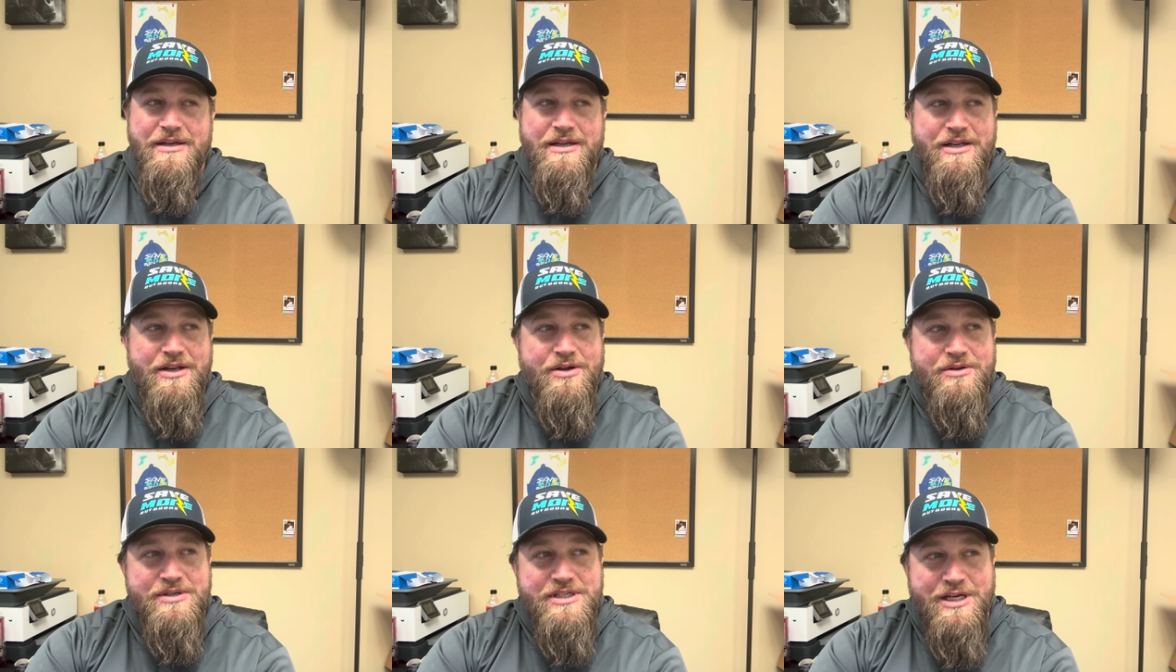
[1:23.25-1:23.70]

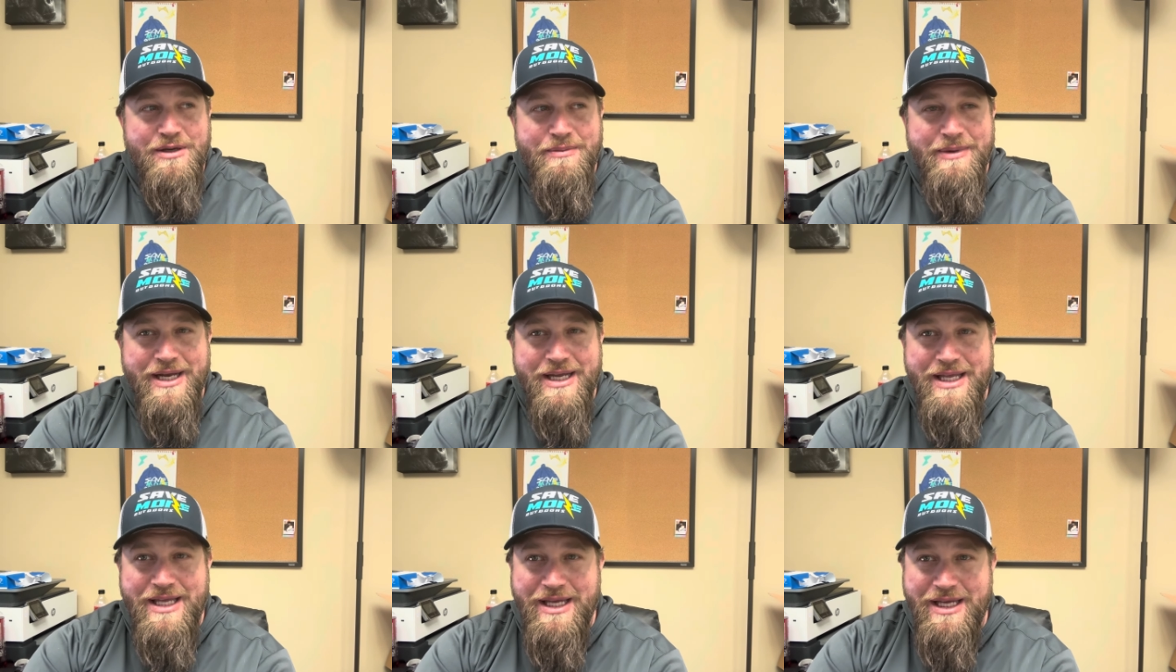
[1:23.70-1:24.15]
don't tell
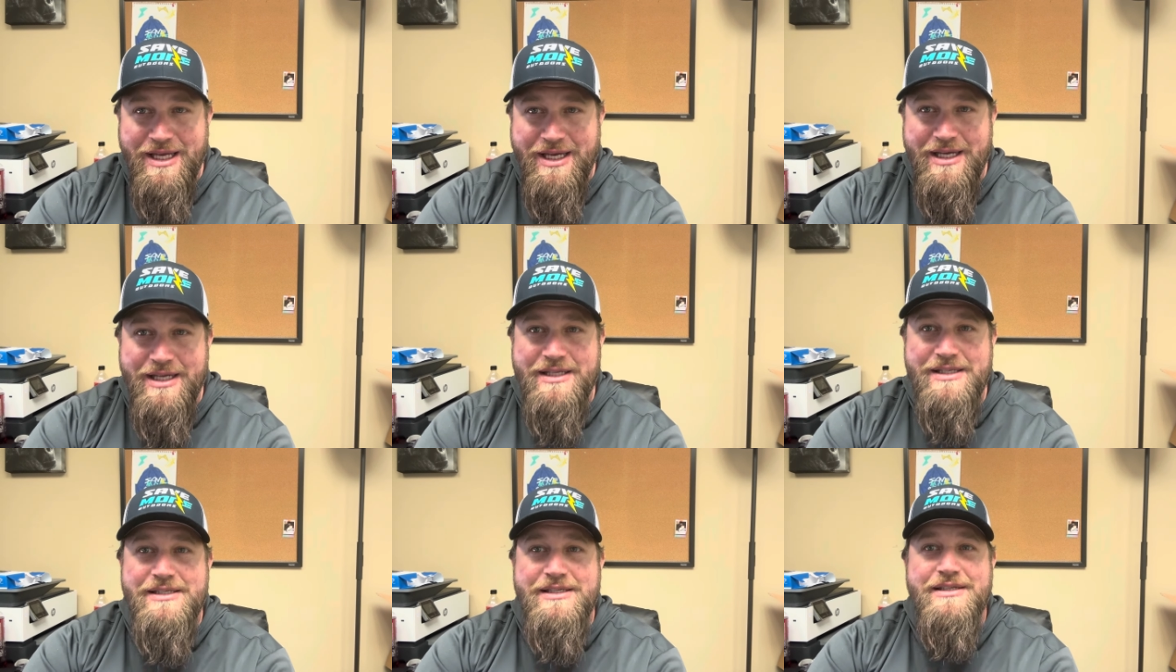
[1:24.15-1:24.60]
my
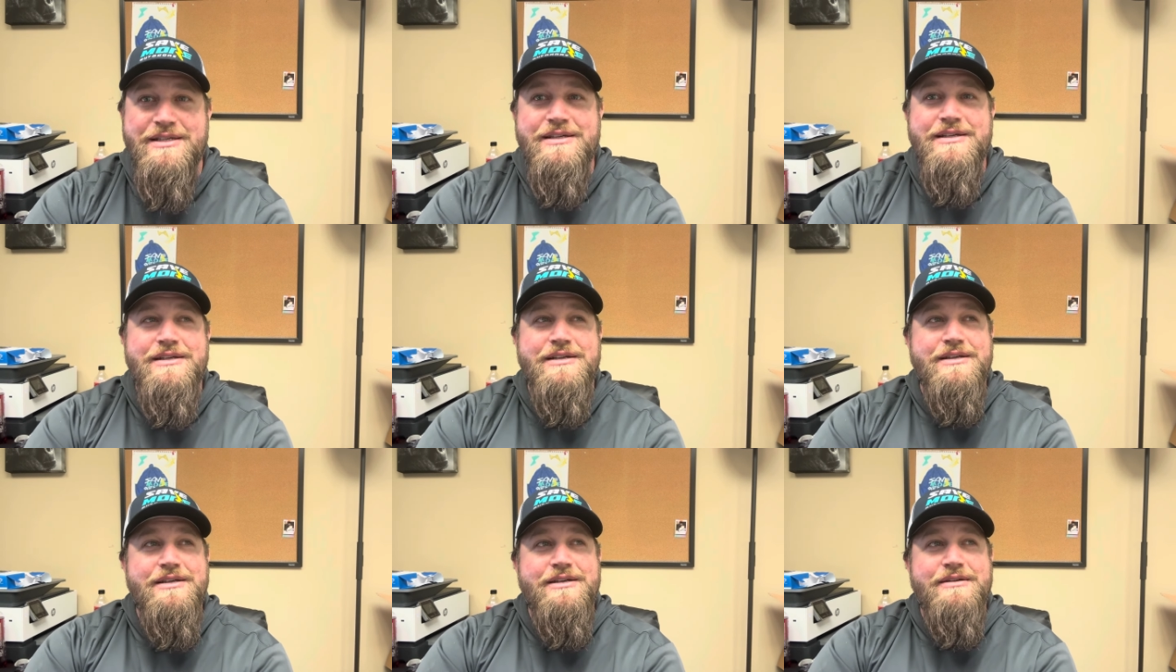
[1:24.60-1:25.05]
kids,
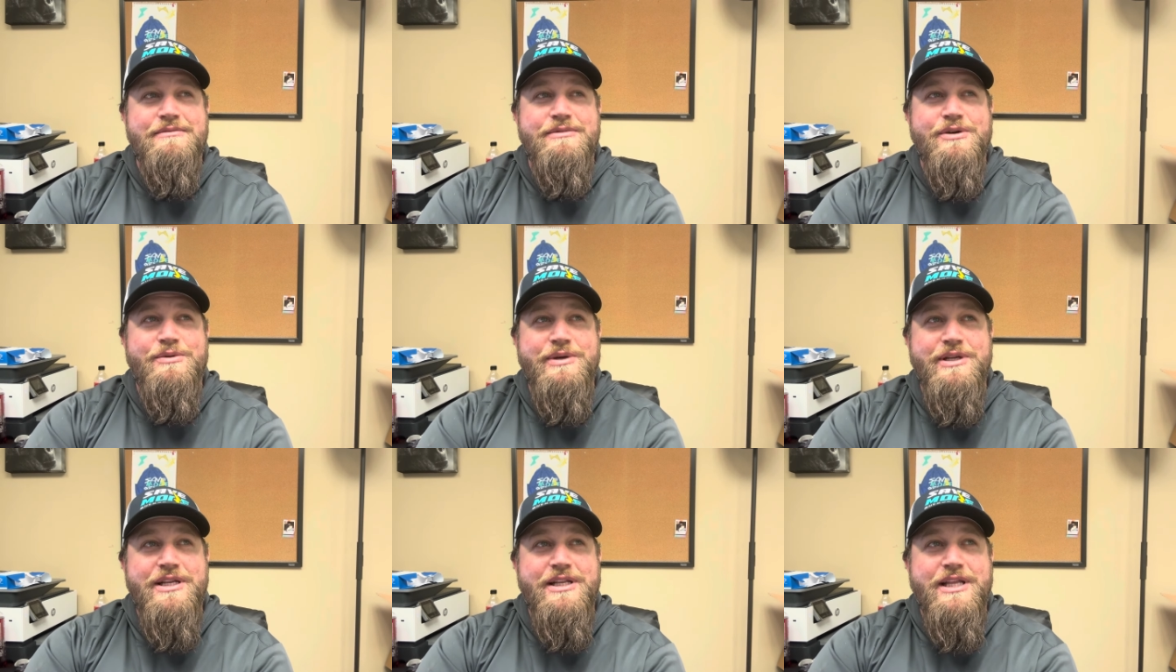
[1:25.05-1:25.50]

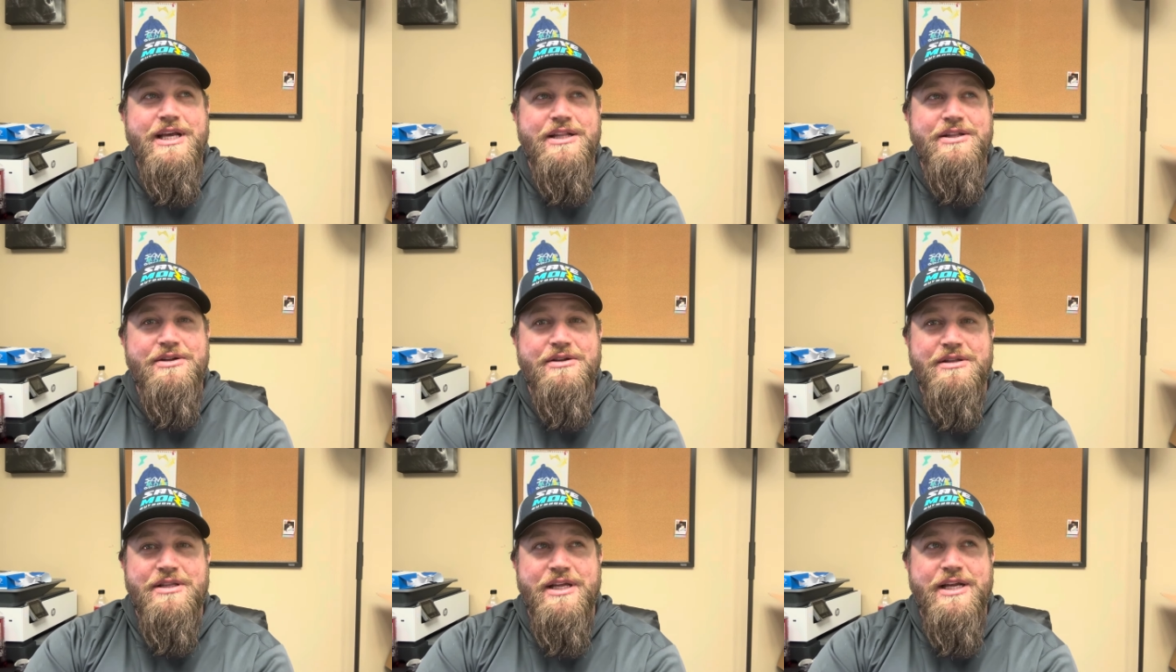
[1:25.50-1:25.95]
but we did that
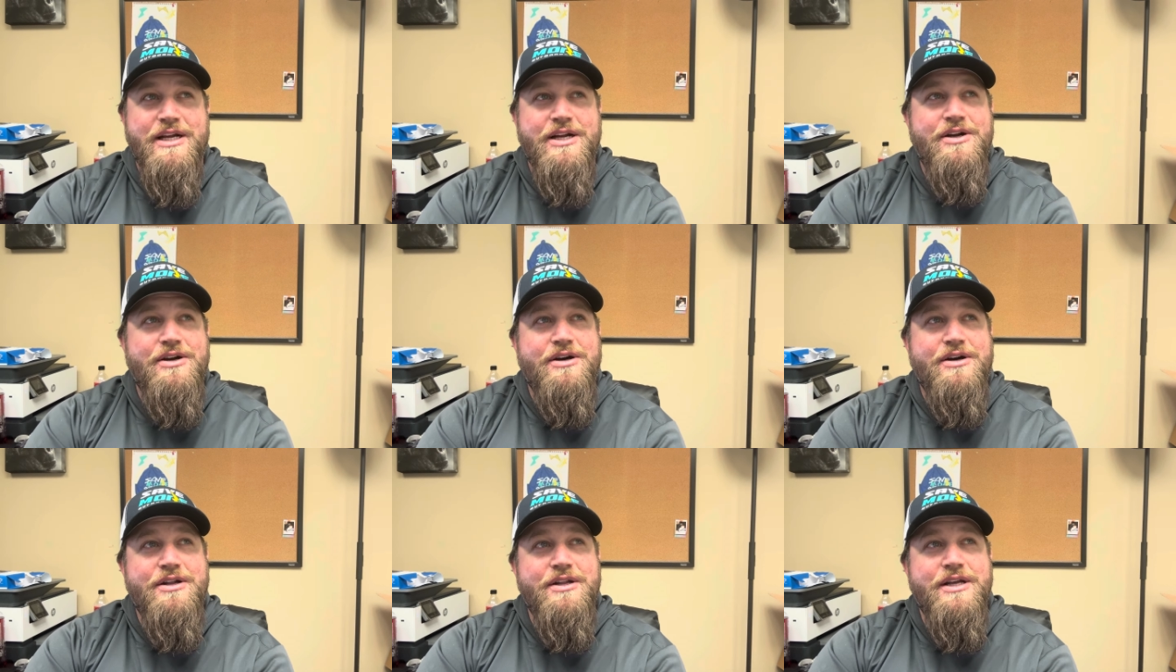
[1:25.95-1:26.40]
little thing
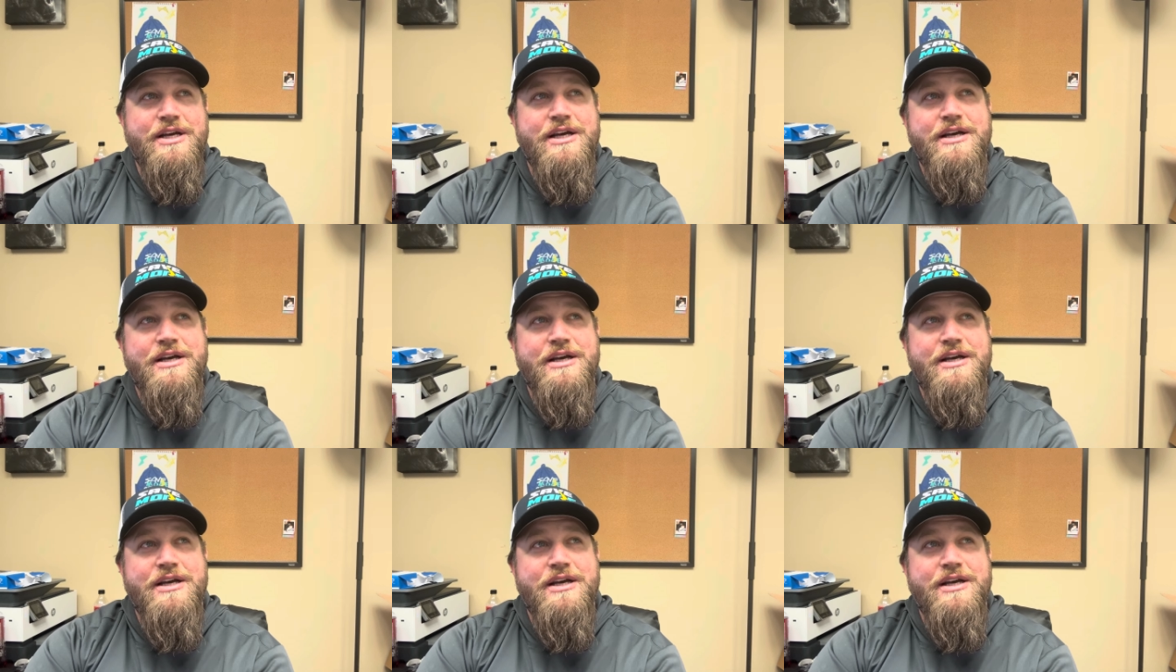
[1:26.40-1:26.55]
called